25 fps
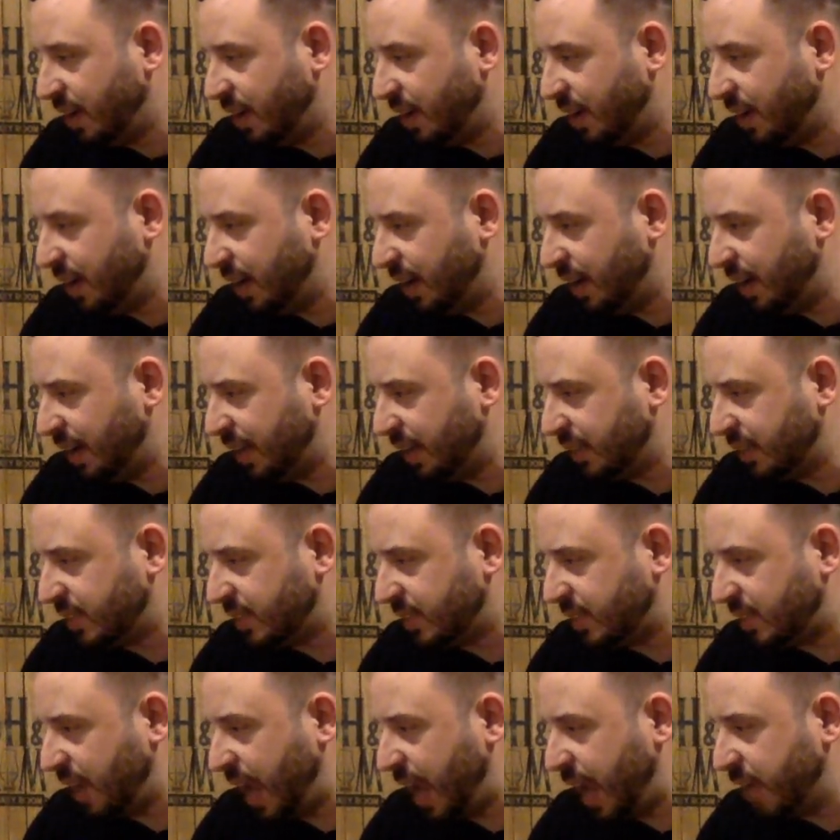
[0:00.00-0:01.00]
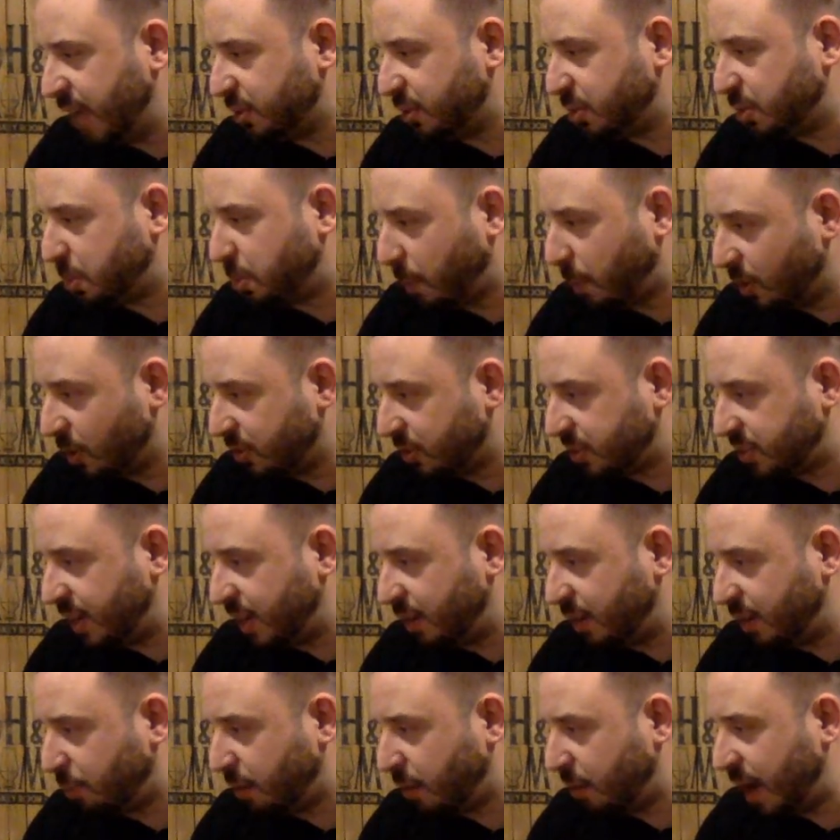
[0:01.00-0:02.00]
Uh, let's see, Andrew Spurls
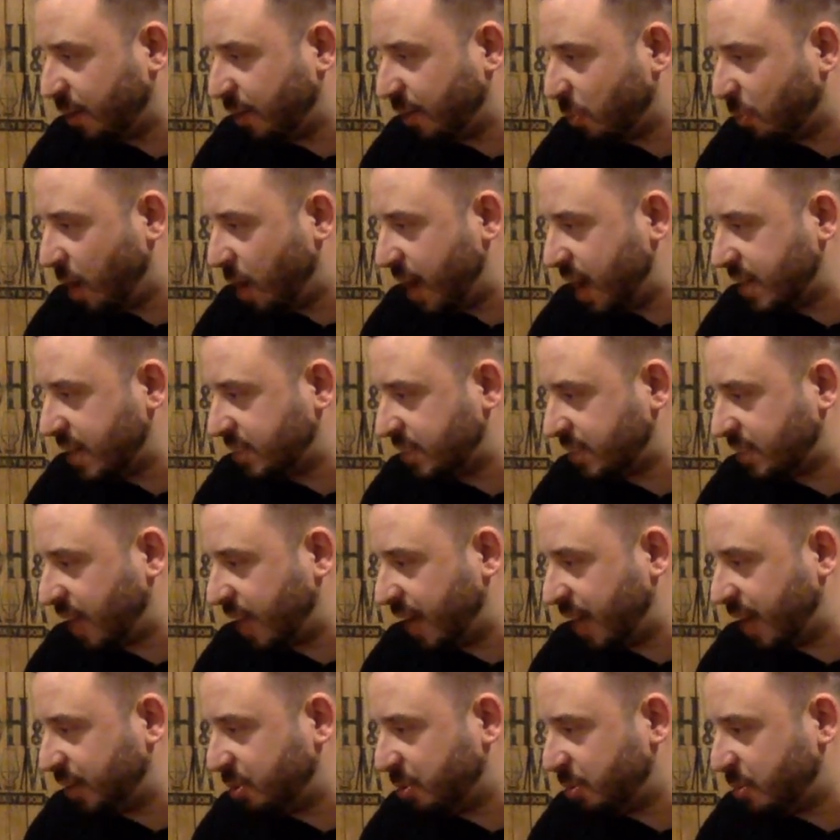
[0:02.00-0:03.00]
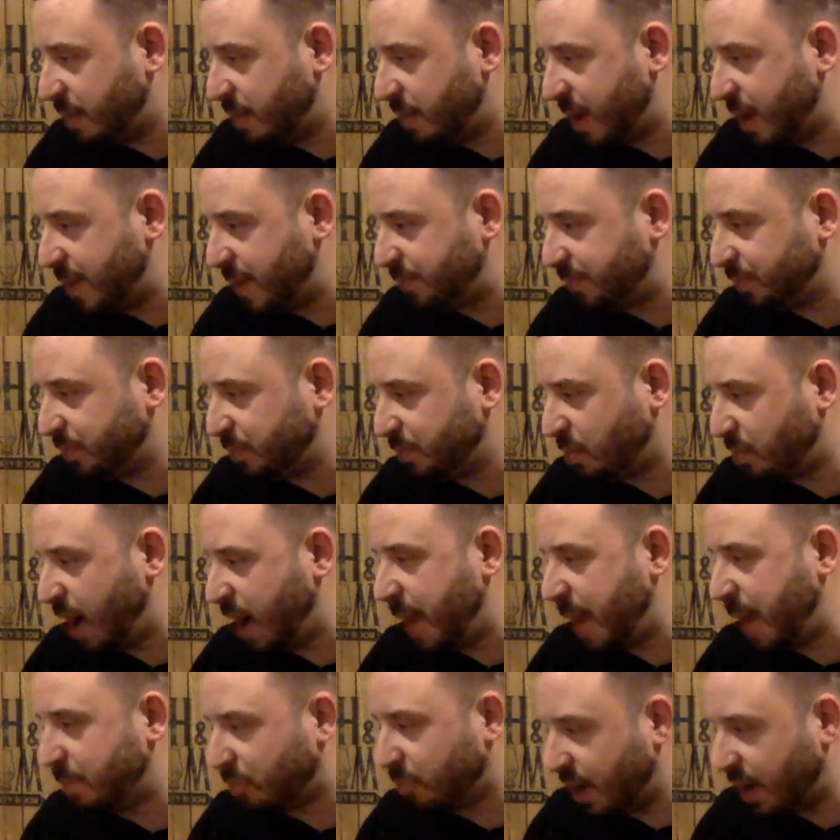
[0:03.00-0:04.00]
here, Brandon Weiss, how you doing, man?
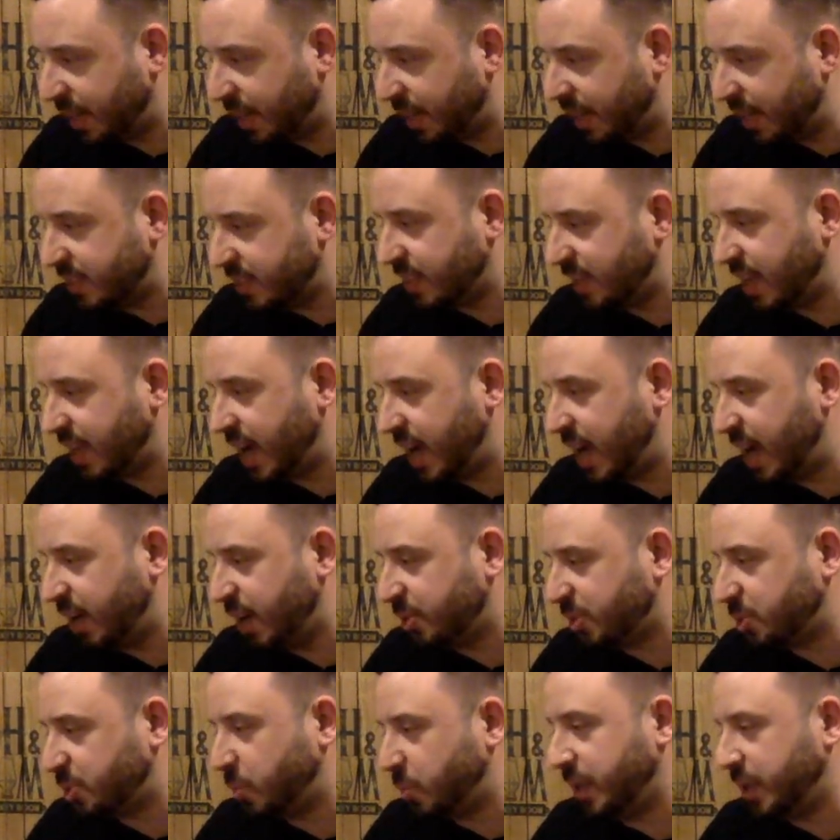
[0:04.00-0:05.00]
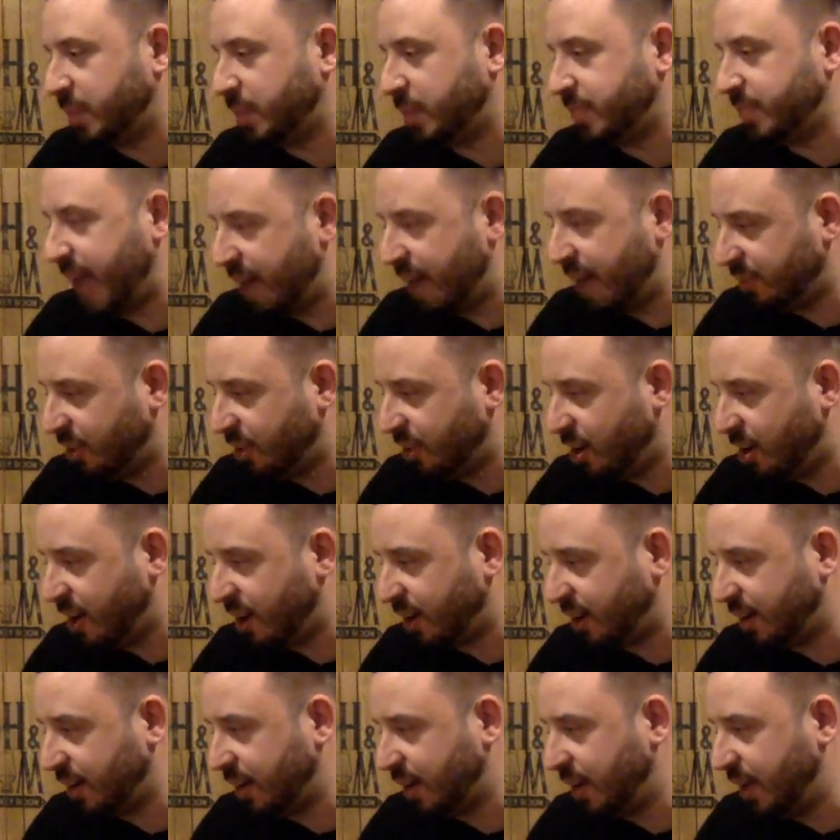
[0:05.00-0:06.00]
Brian Brennicki's in the house, William
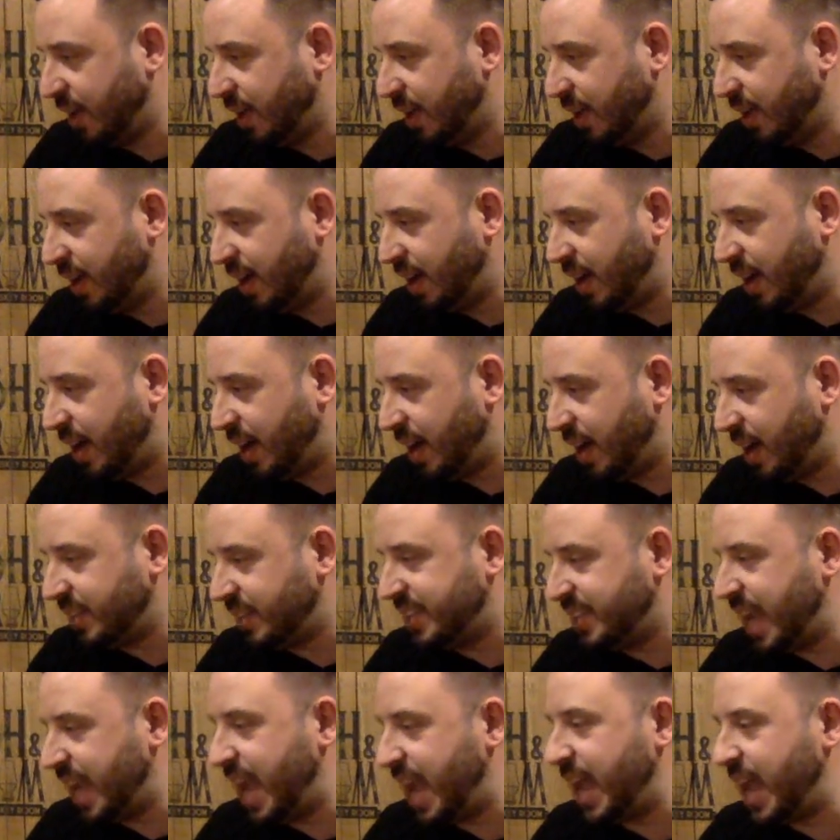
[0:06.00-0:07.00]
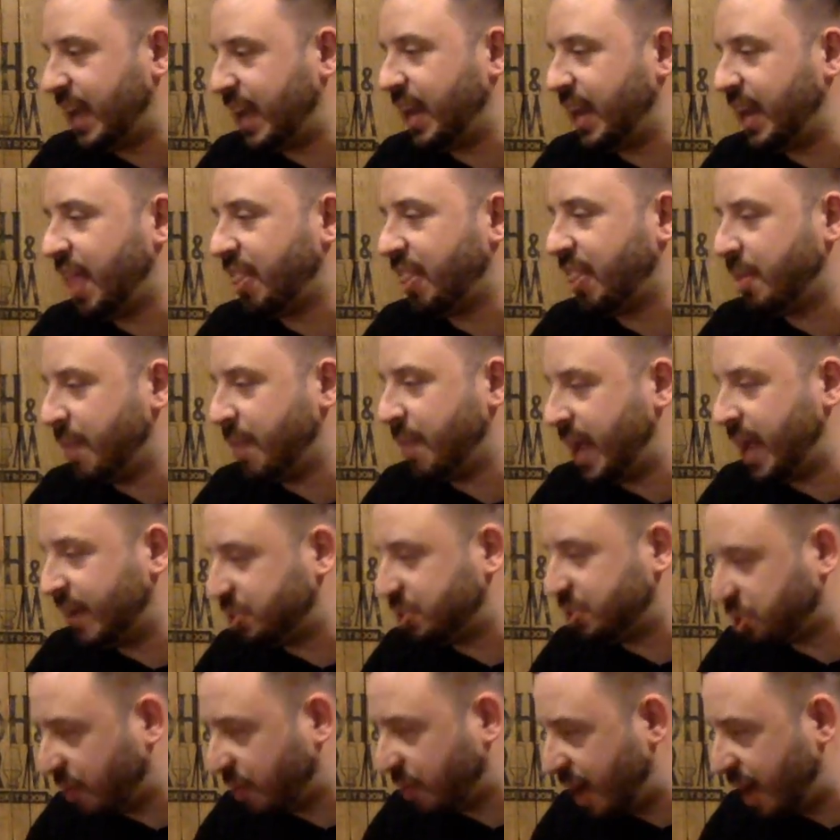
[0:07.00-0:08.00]
Davilar, uh, Dan the
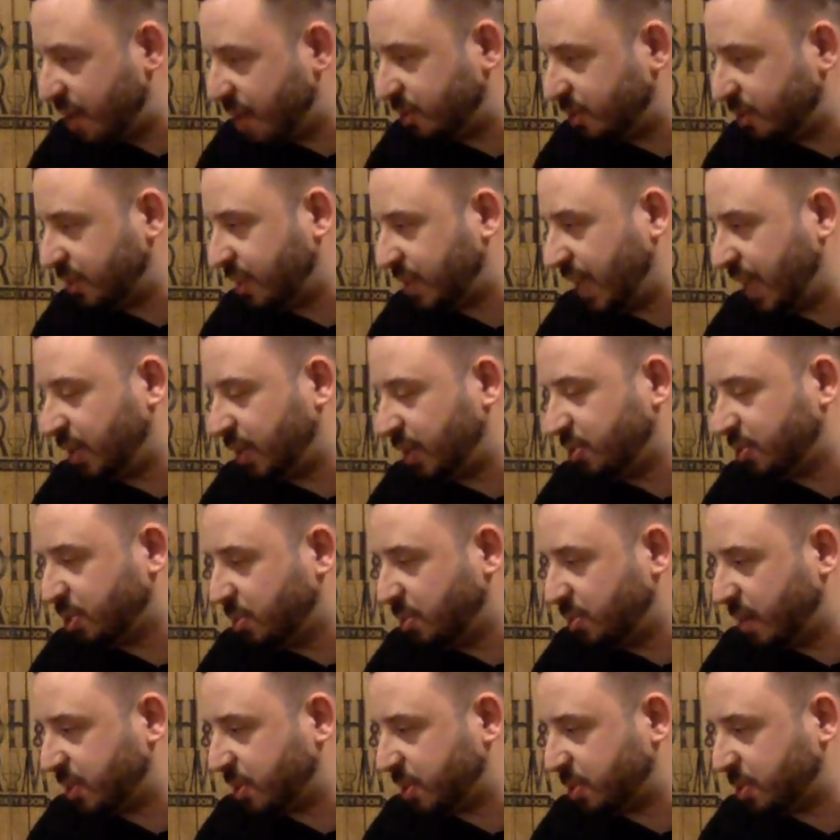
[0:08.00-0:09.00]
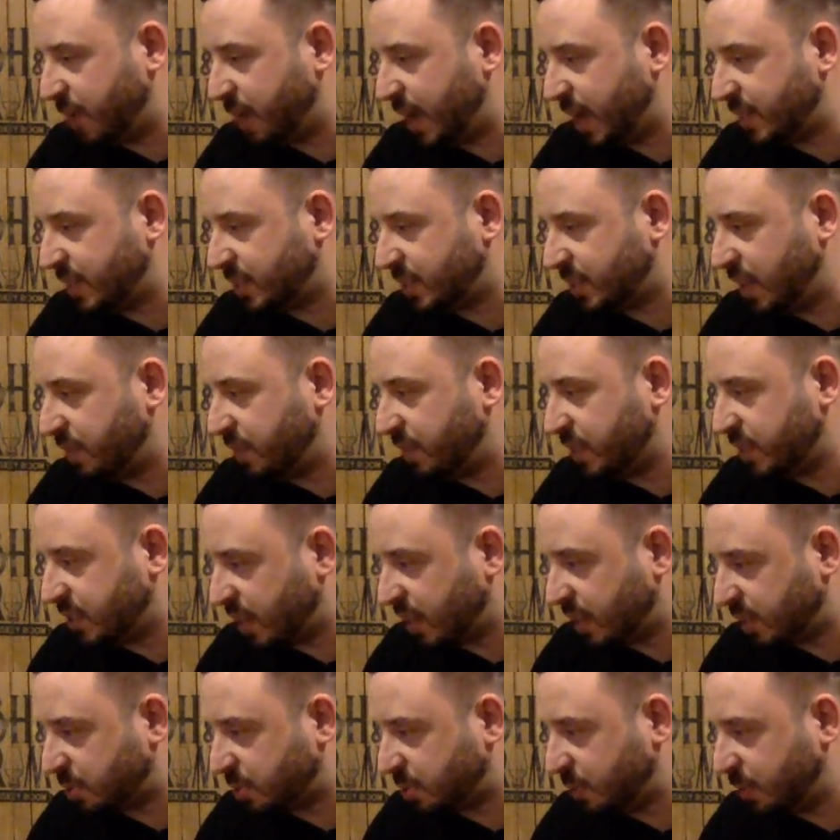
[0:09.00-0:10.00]
Man Trout, thank you so much, man. Steven
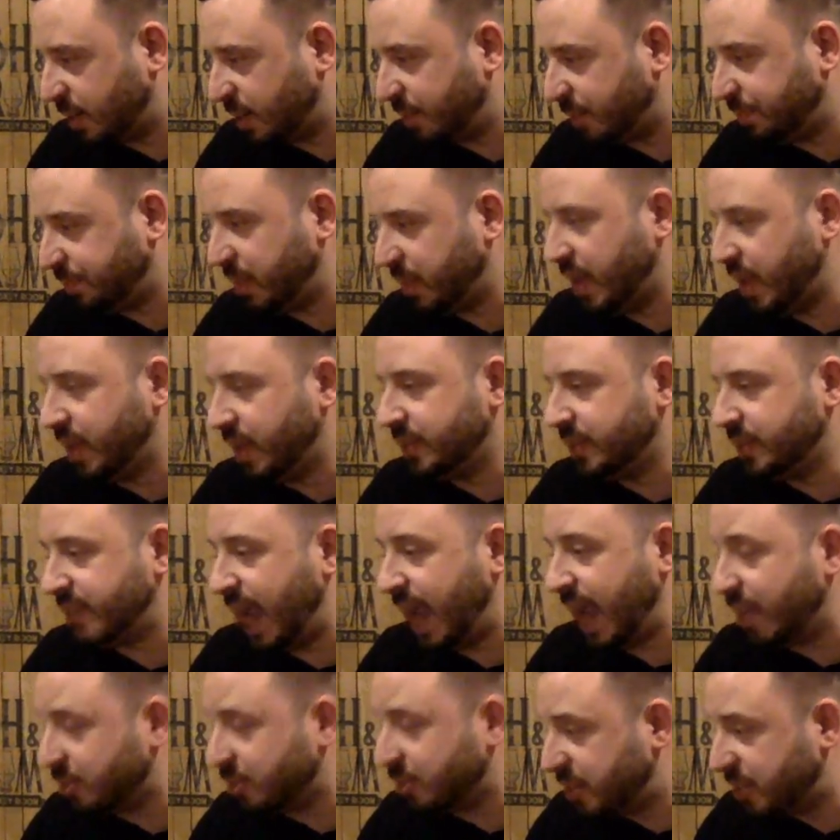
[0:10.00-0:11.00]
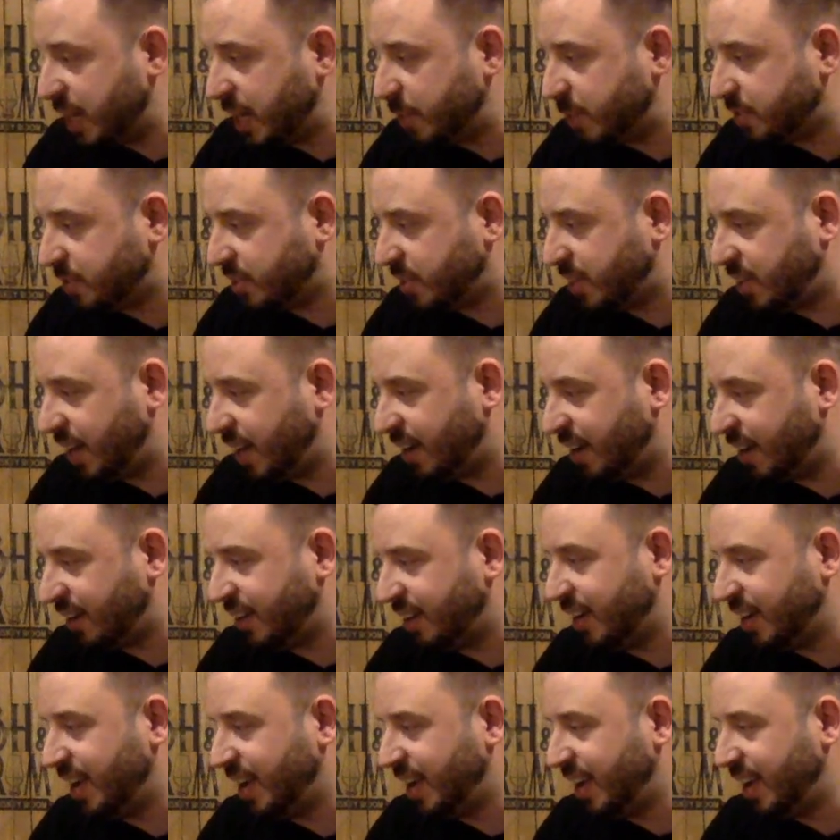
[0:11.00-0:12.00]
Sussman, Taylor Deems is
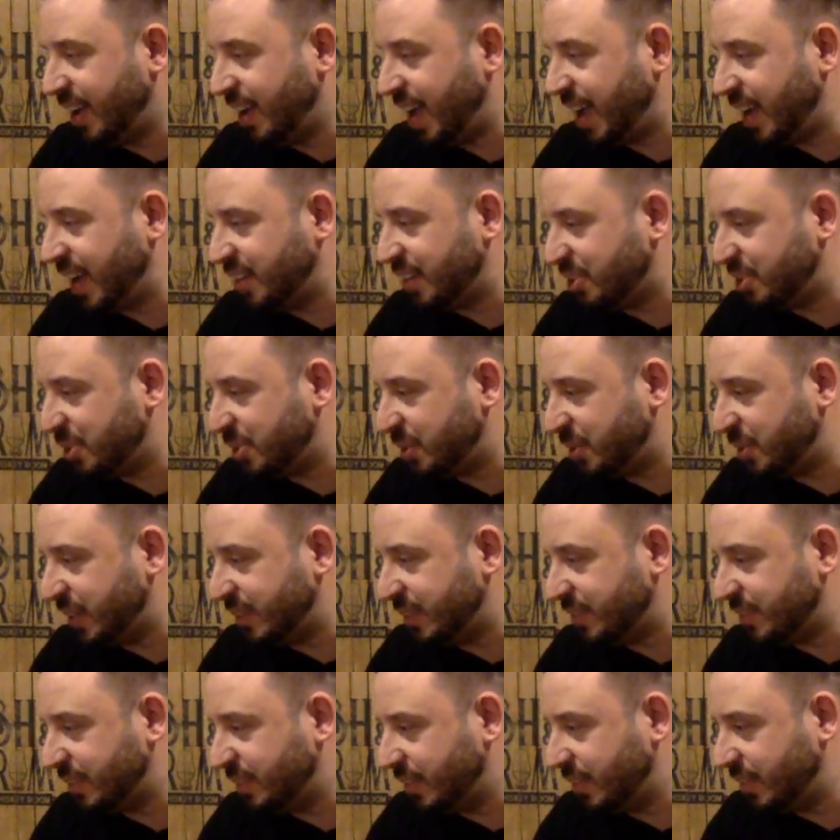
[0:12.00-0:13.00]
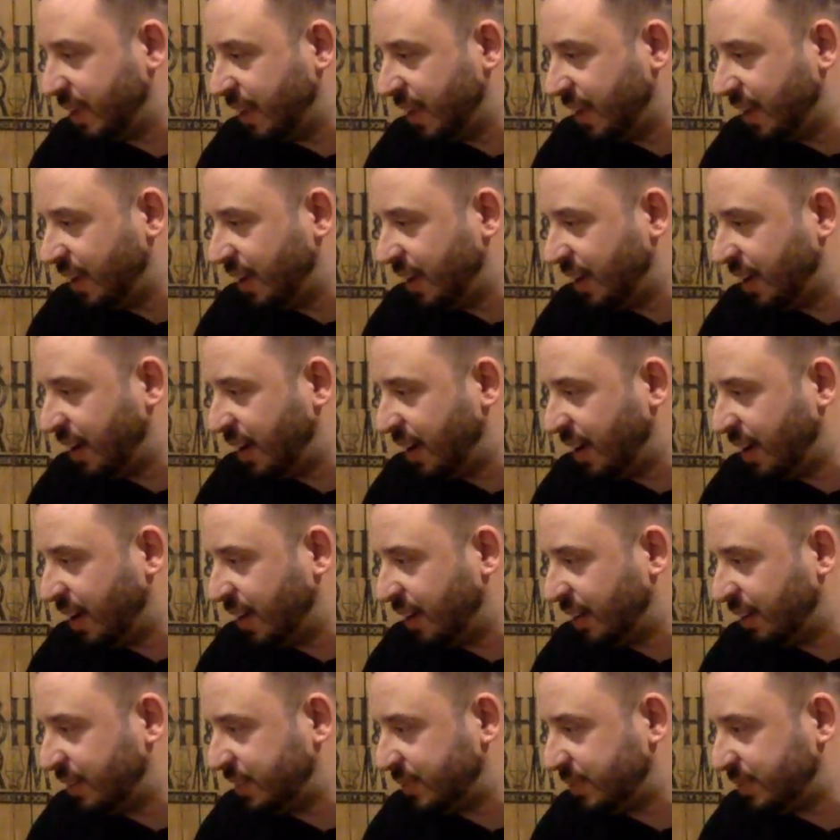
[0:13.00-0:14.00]
here, how you doing?
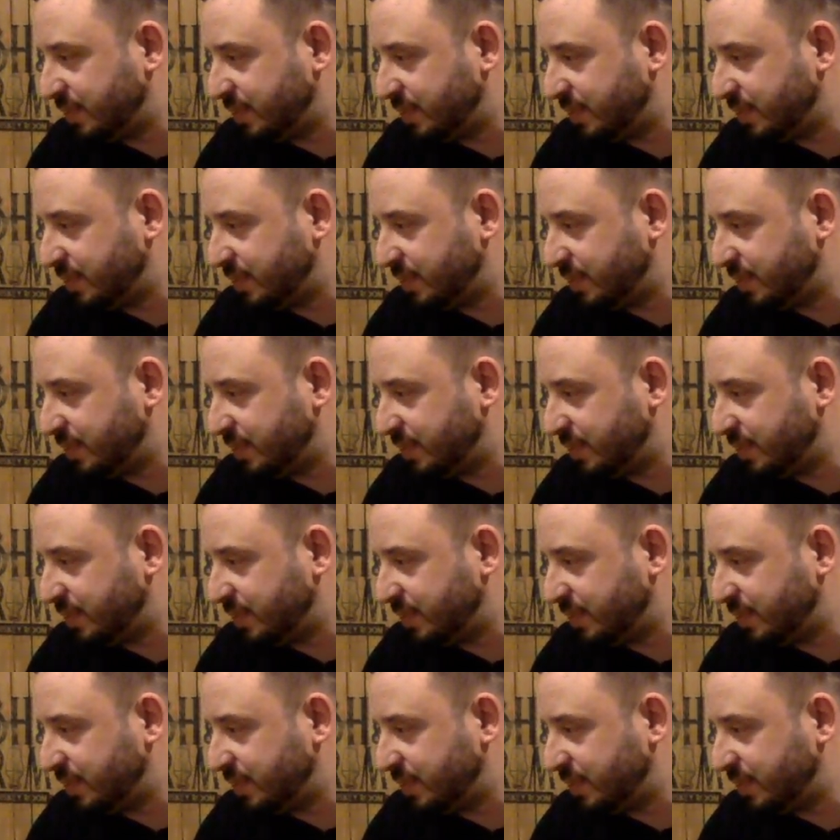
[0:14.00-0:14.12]
Uh,